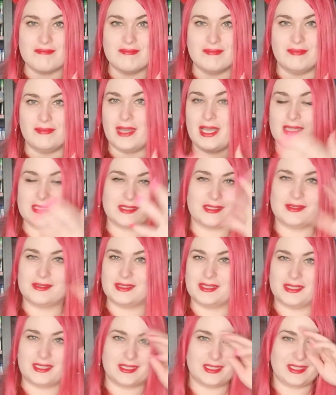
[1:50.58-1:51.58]
mask
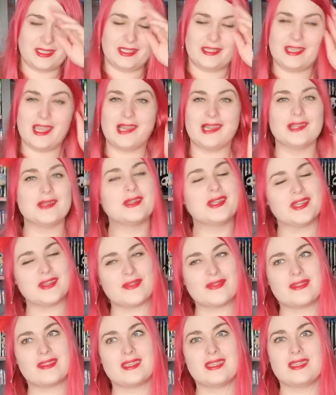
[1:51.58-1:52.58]
or look of
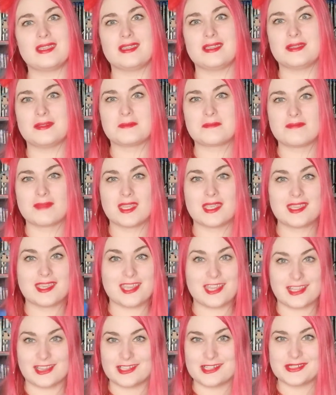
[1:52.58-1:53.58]
the
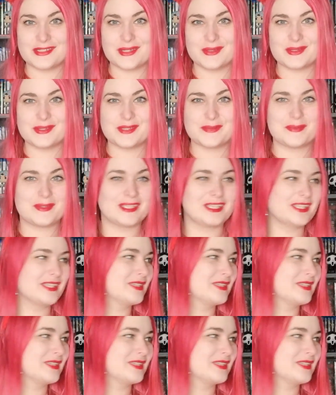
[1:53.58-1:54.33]
killer, so to speak.